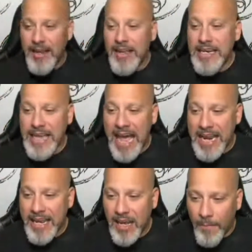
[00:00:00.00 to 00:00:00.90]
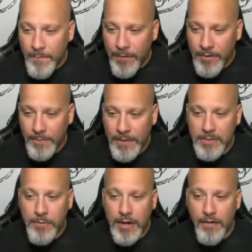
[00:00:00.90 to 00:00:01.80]
He's adding comfort, and he's
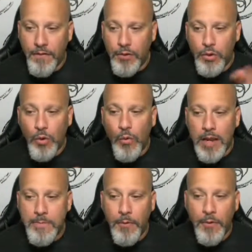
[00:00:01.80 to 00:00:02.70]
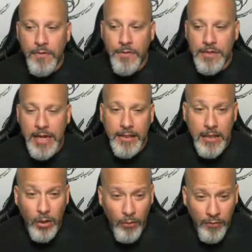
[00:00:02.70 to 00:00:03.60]
putting a virtual whiteboard for daily
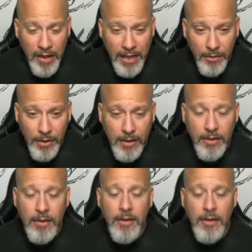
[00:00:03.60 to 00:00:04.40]
goal following.